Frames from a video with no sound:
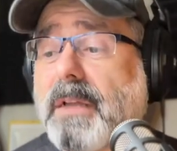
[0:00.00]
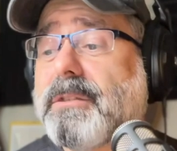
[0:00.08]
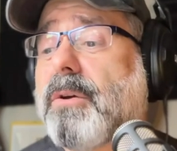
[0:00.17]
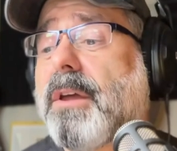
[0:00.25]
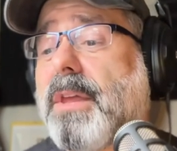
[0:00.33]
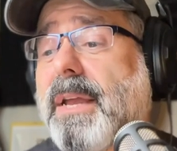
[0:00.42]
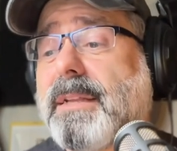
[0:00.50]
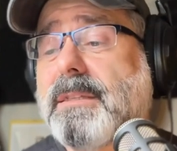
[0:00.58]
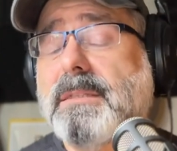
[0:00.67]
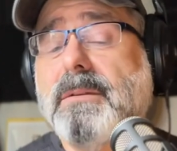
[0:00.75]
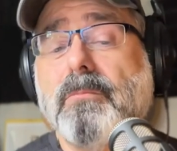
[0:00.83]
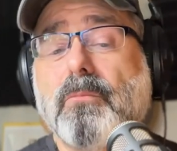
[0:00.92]
So I think
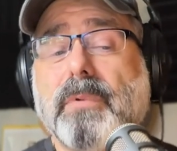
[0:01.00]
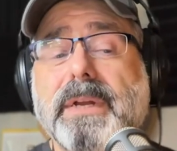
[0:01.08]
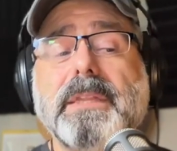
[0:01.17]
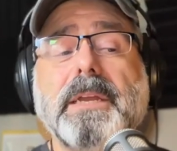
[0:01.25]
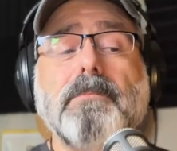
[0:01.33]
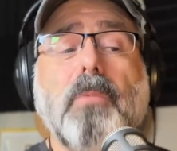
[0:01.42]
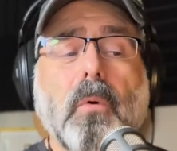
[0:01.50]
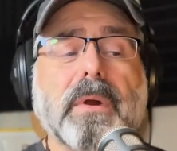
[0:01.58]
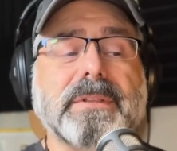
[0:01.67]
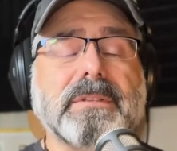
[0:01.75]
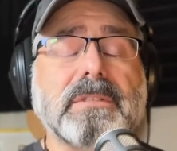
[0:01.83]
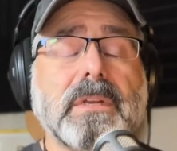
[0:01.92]
it's really
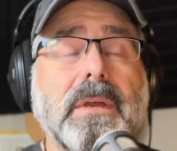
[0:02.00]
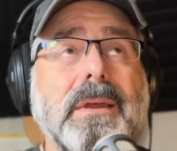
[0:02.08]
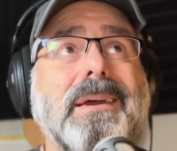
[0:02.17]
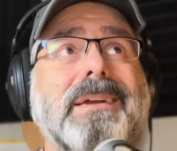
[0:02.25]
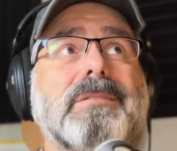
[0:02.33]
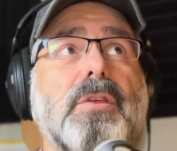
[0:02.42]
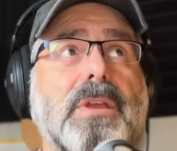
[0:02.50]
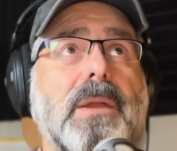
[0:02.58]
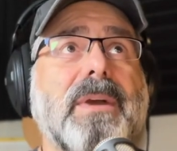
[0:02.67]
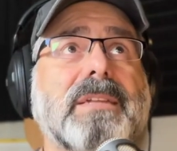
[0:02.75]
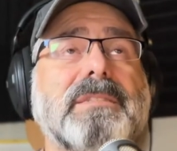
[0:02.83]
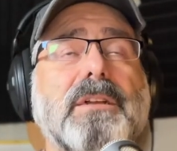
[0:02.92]
important to
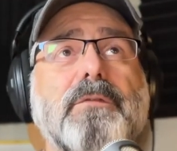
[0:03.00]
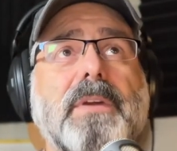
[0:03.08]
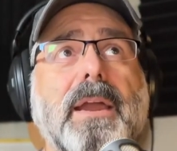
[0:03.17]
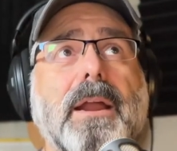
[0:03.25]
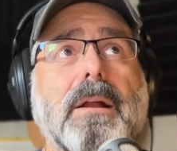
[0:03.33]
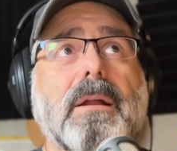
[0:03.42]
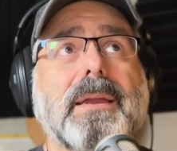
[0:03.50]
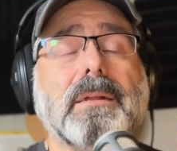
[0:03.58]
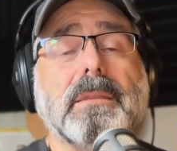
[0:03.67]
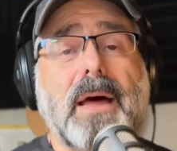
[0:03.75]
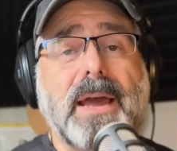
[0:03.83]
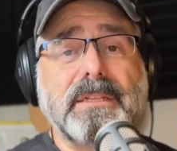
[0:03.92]
think about self care
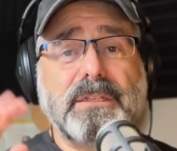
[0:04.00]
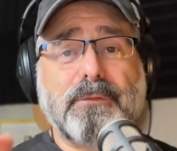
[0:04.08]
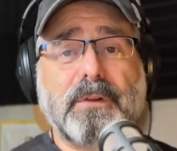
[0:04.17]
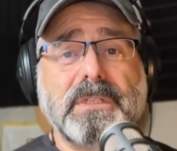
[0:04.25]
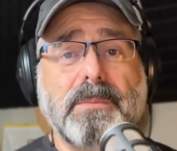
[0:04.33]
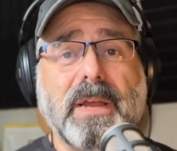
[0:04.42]
in a lot of different